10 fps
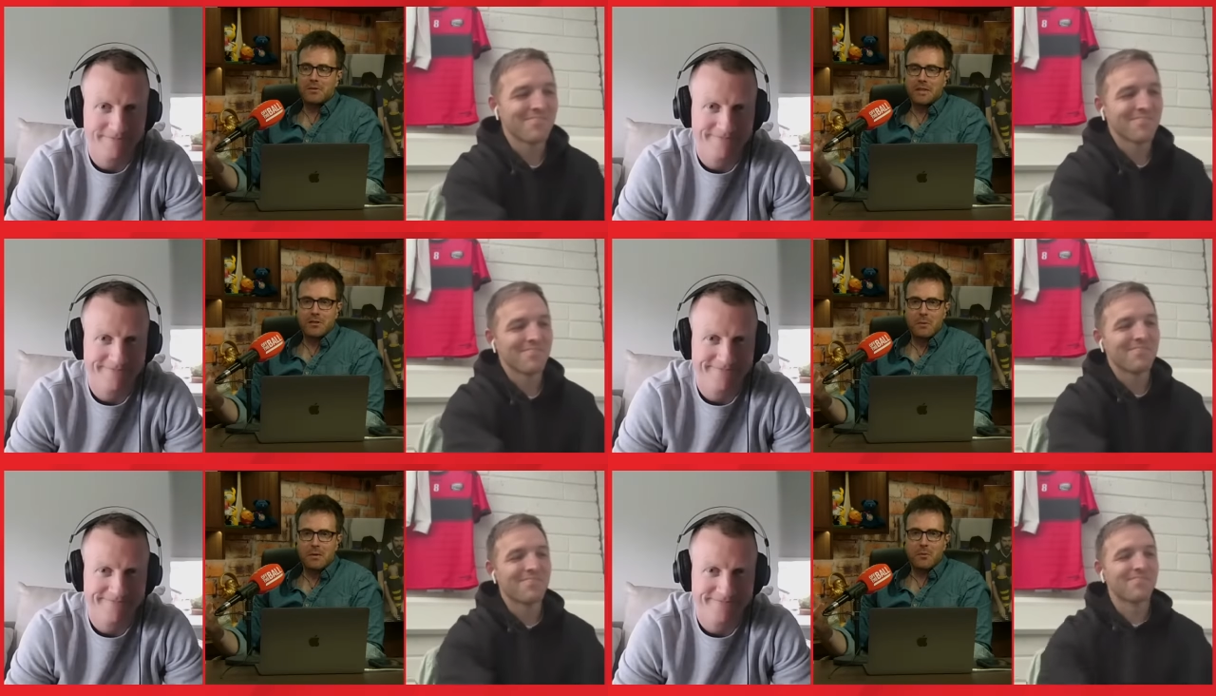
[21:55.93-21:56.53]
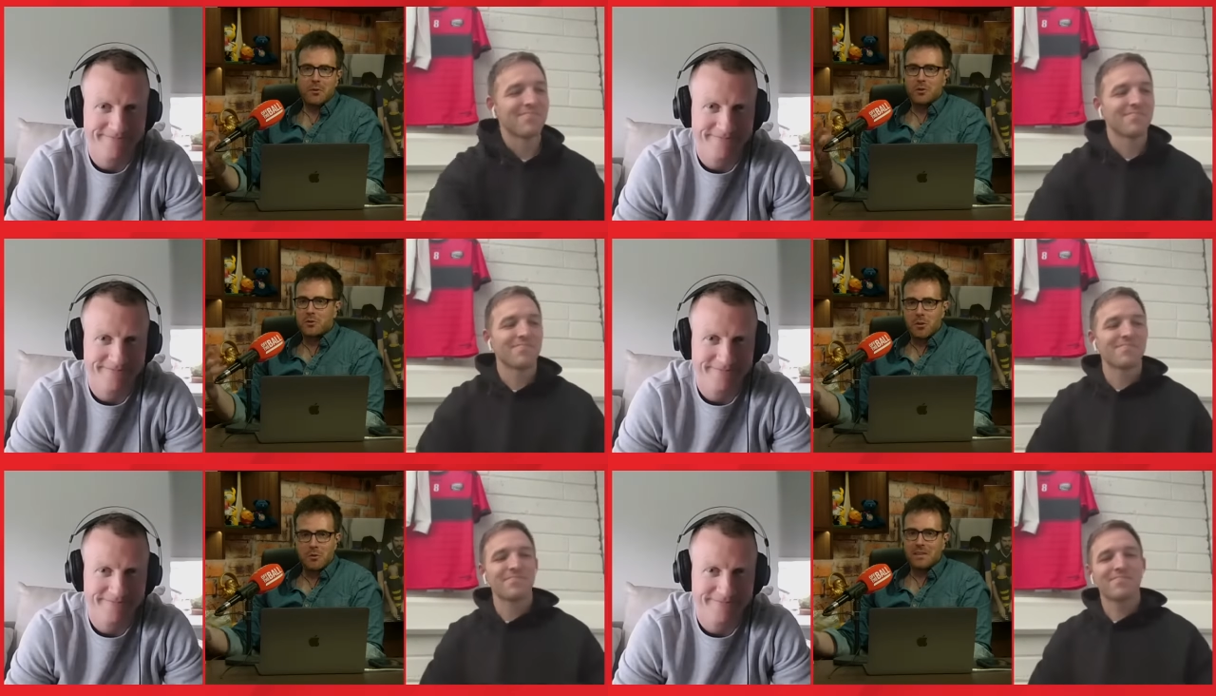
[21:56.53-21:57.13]
Speaker 1: have had a sweeper?
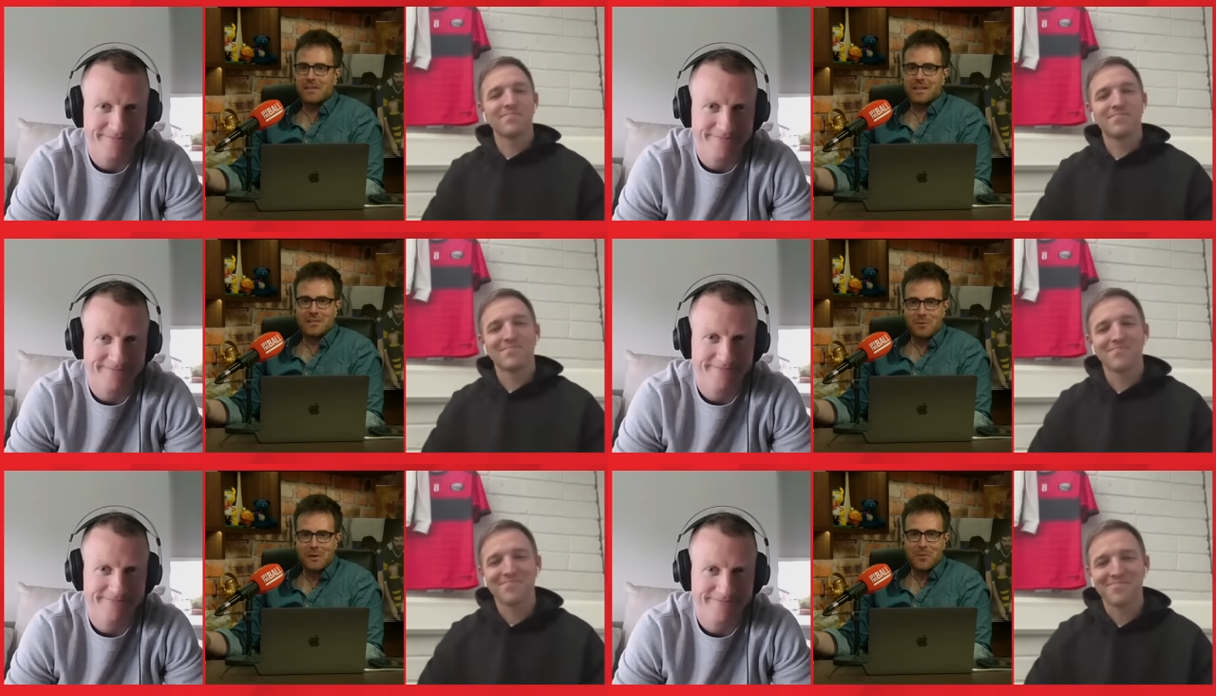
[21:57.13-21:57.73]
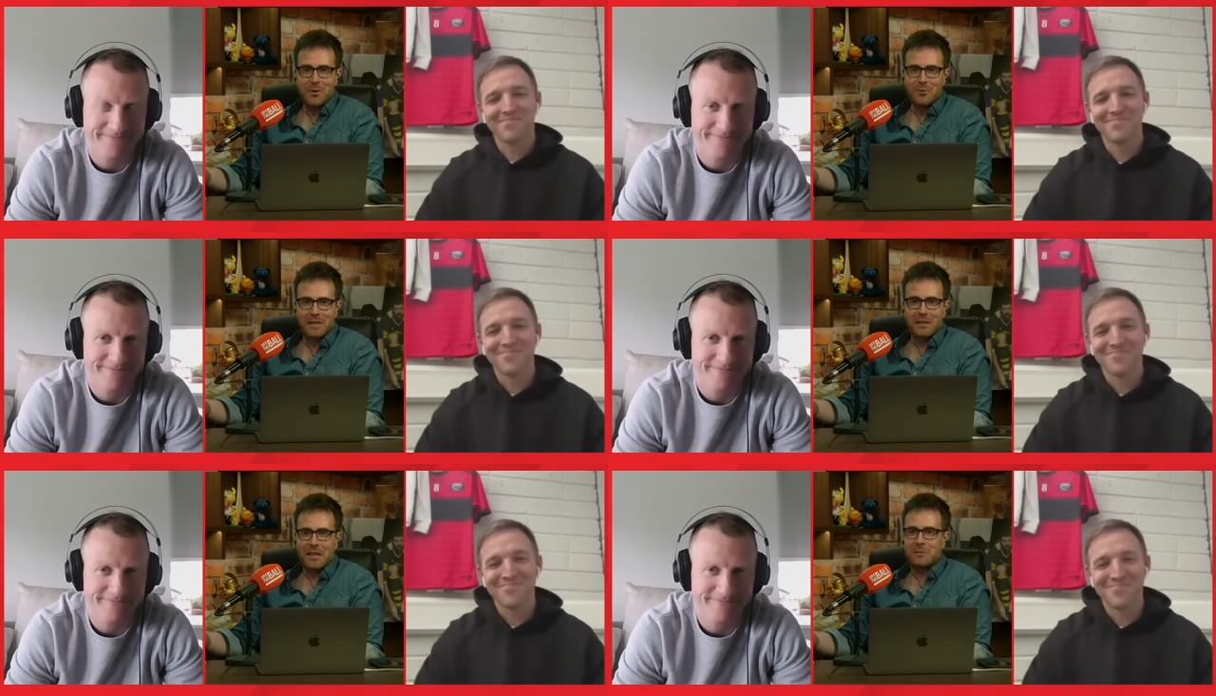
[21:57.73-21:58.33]
Should Dublin have had a sweeper?
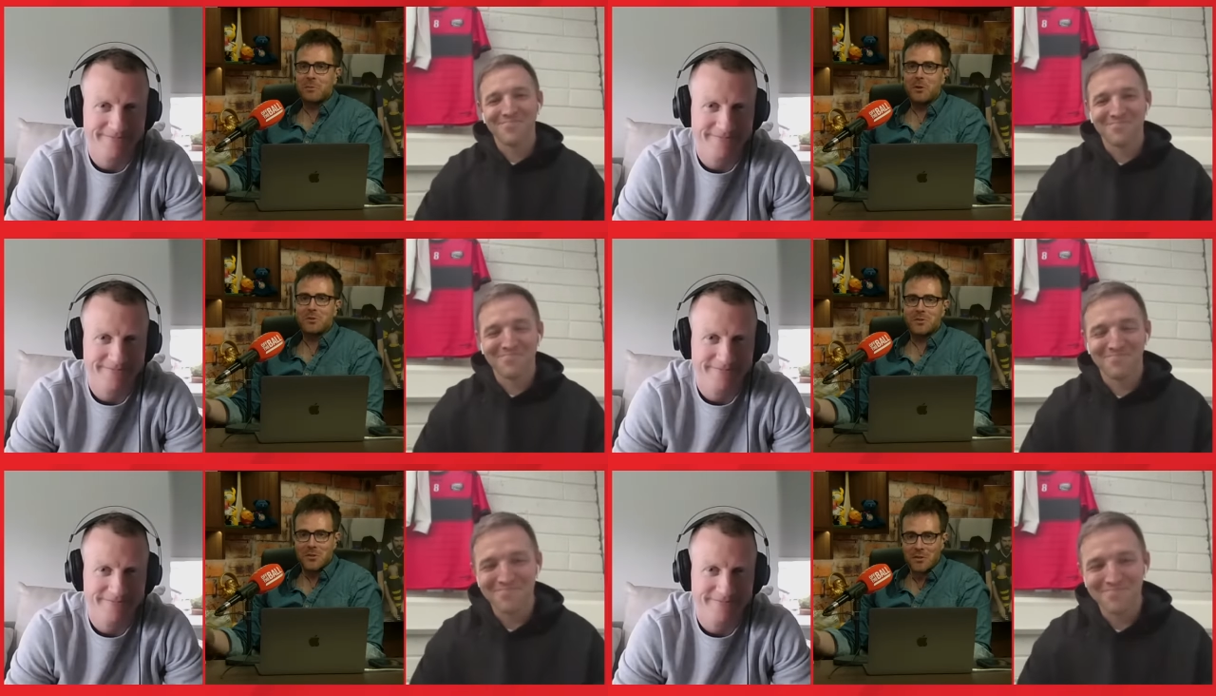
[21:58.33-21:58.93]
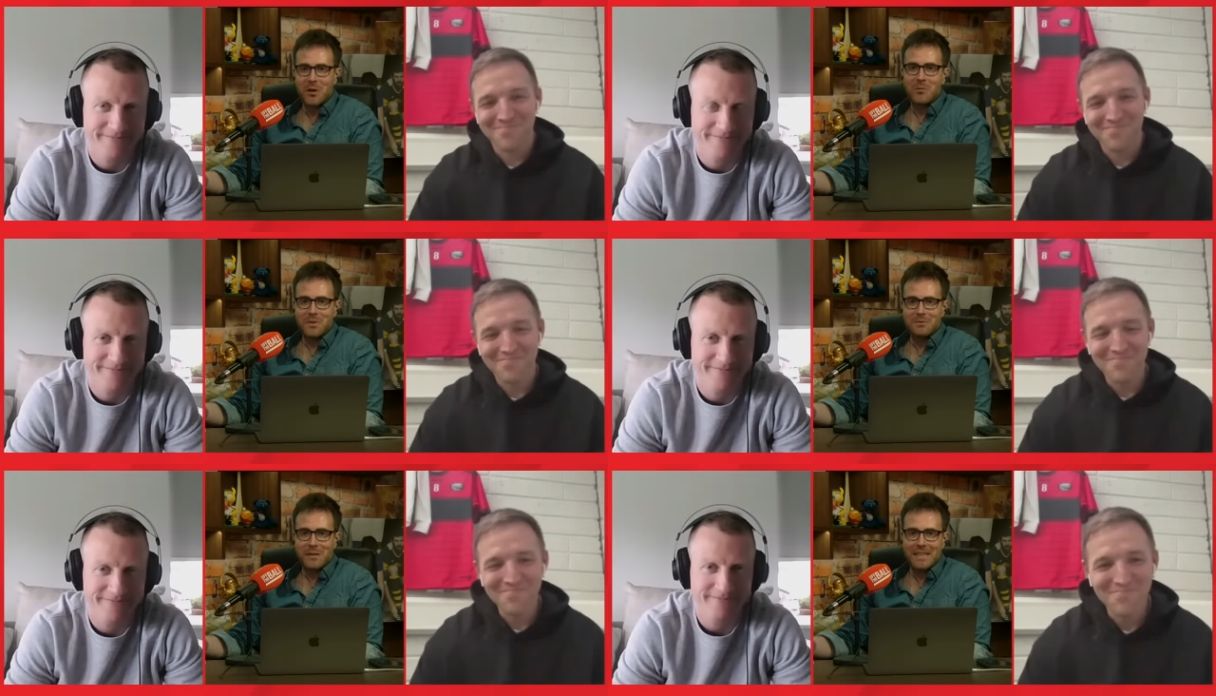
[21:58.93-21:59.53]
Were they like both too
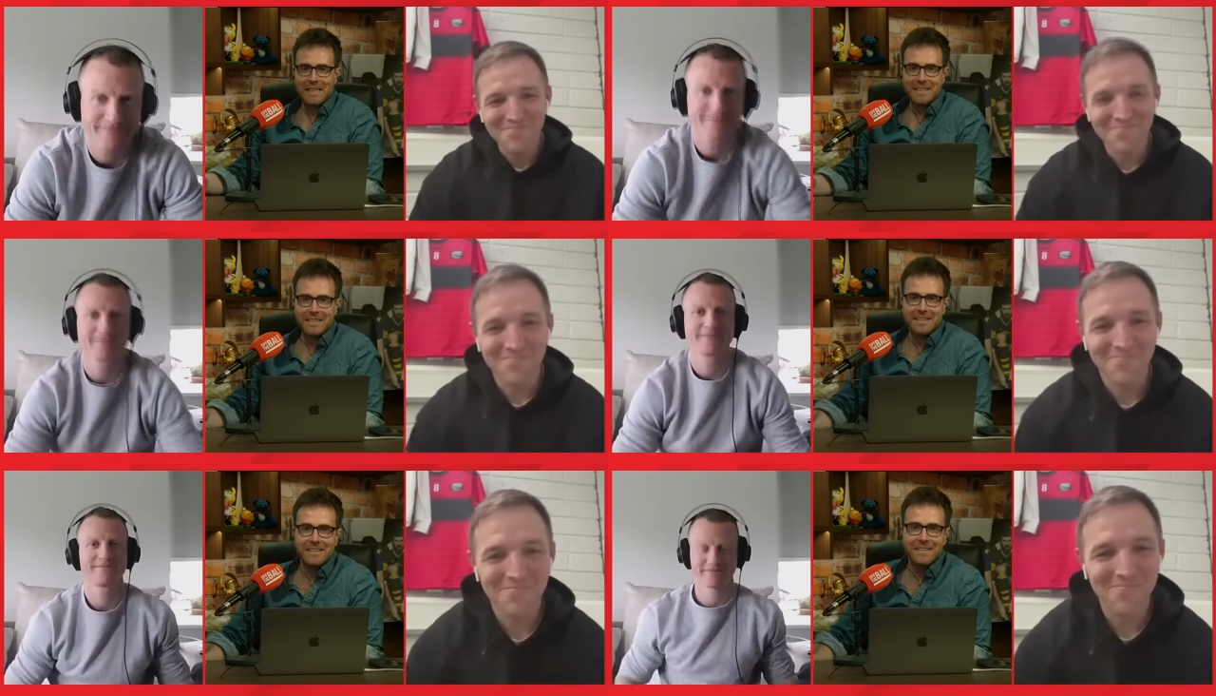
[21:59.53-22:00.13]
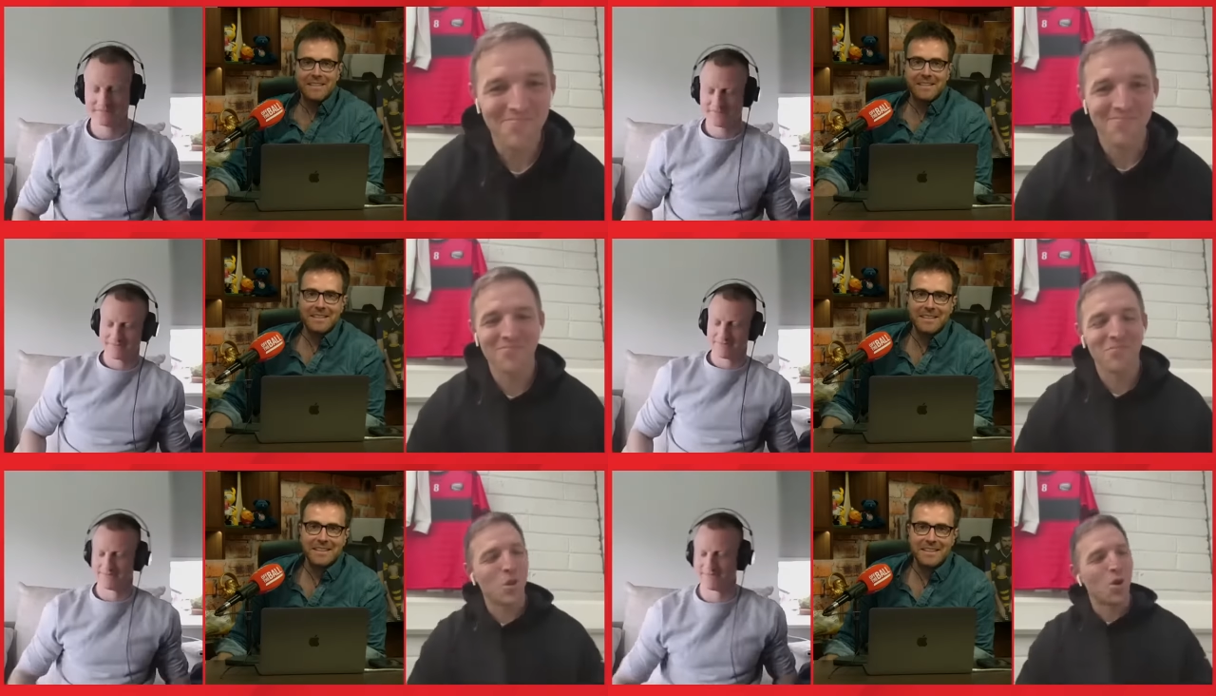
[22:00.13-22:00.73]
open, really?
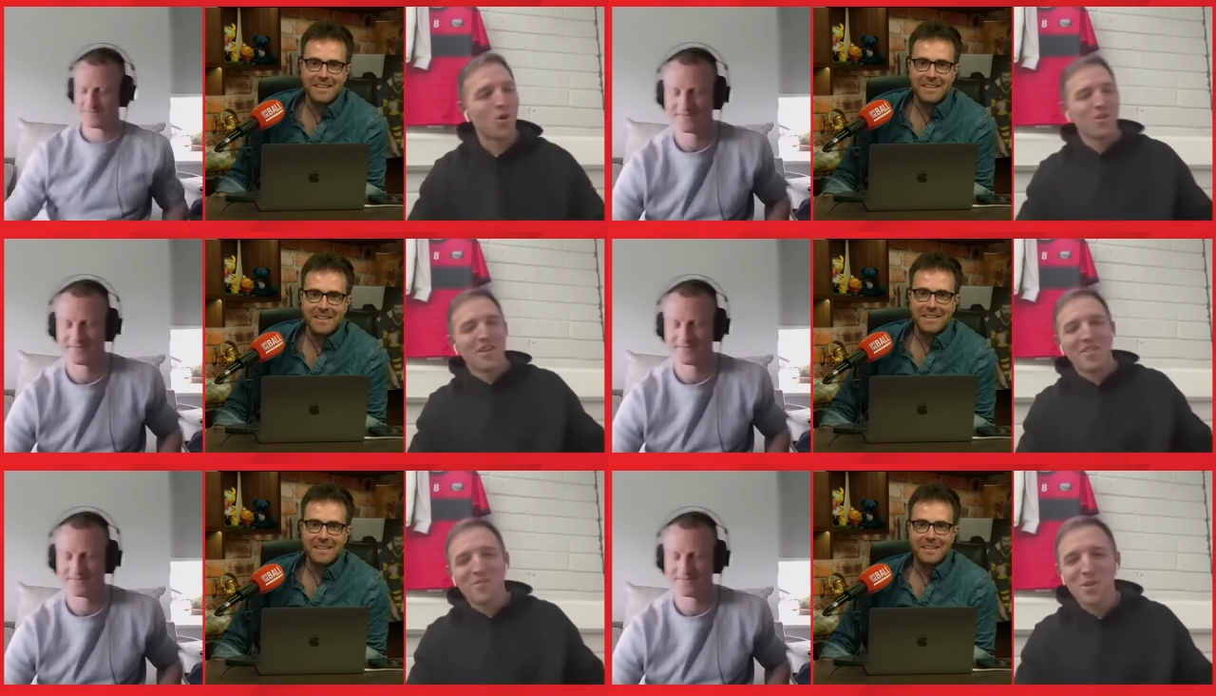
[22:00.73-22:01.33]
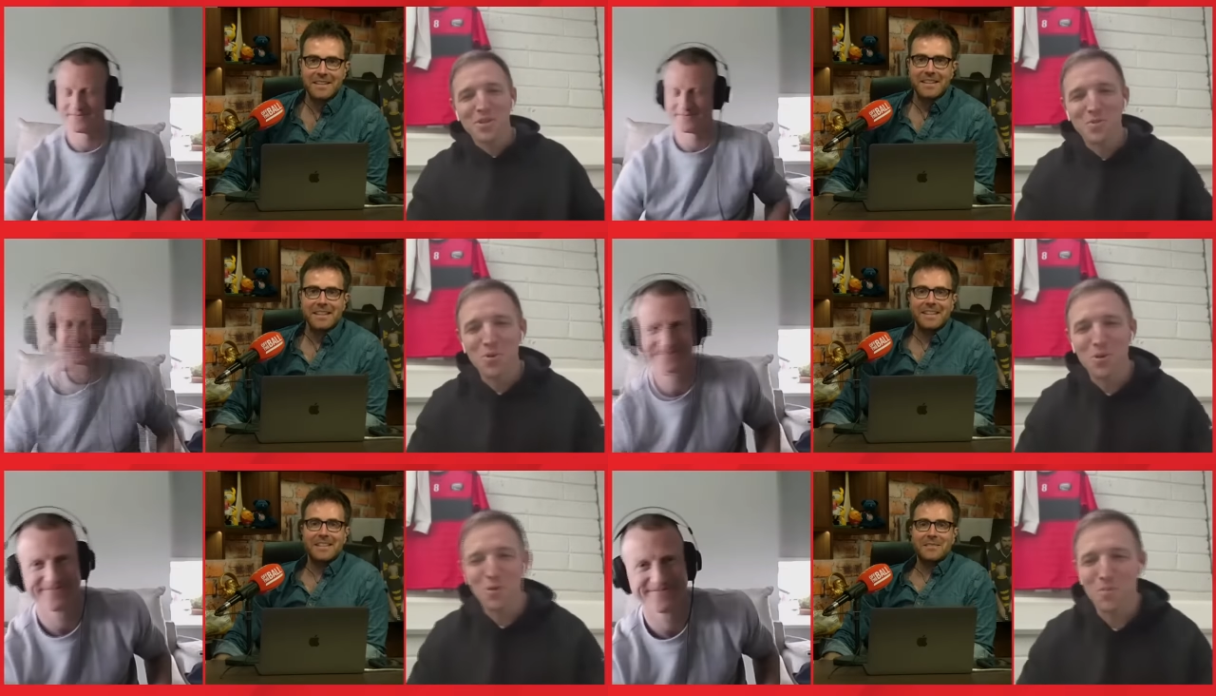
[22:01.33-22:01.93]
Speaker 2: No, you'd never be
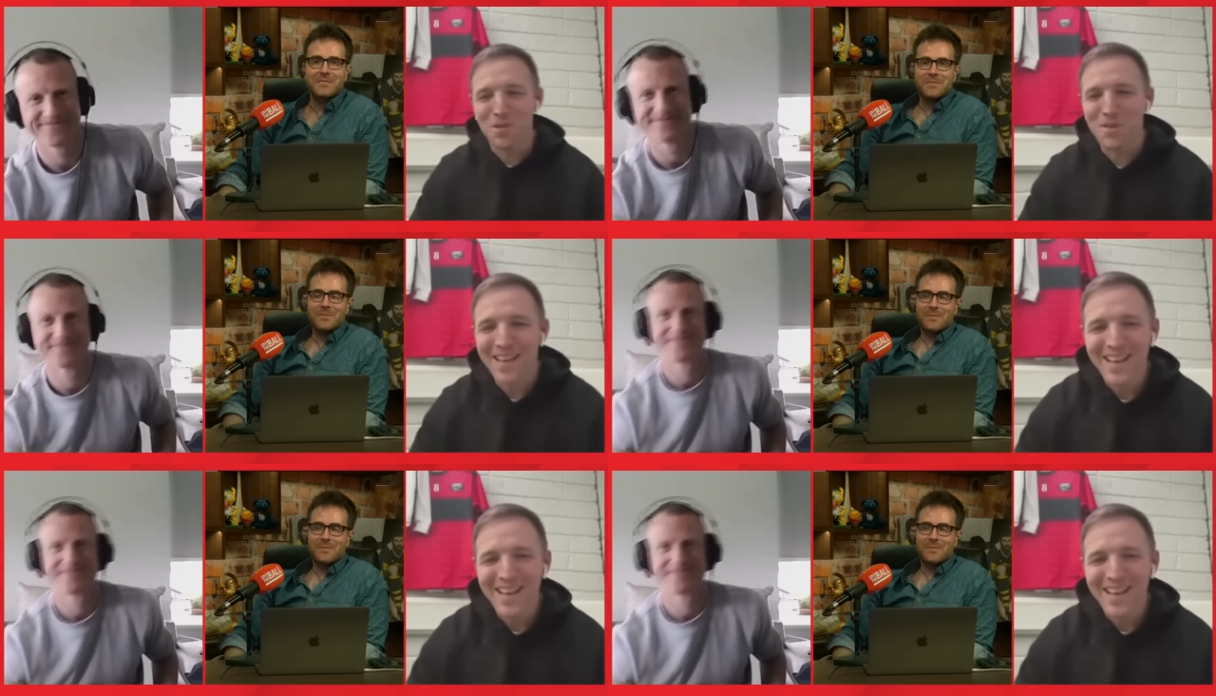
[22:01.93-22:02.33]
too open.